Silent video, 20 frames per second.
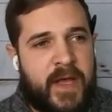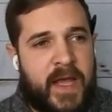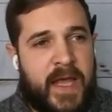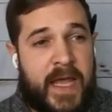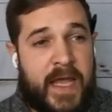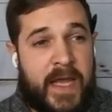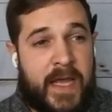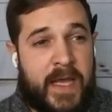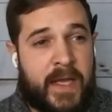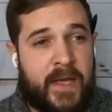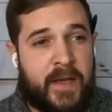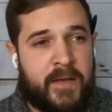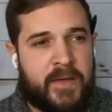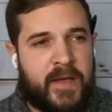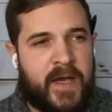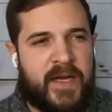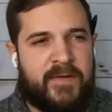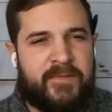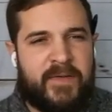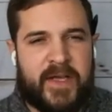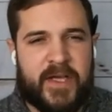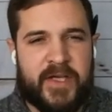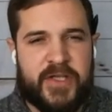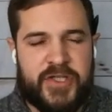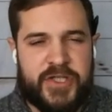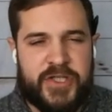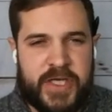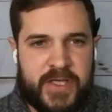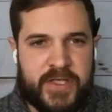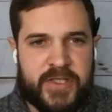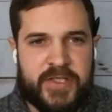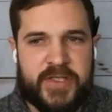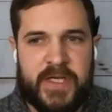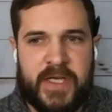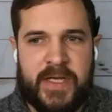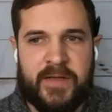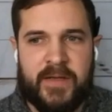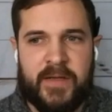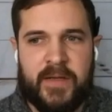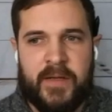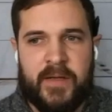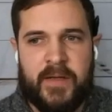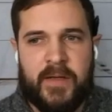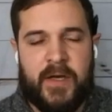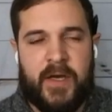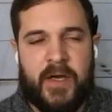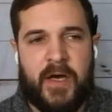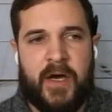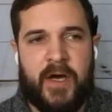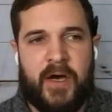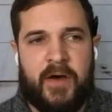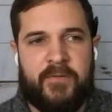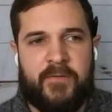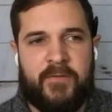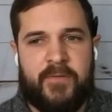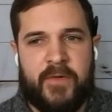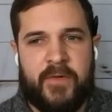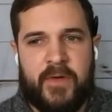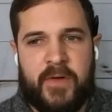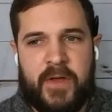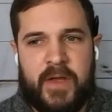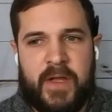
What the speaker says: a kind of like a cheat sheet of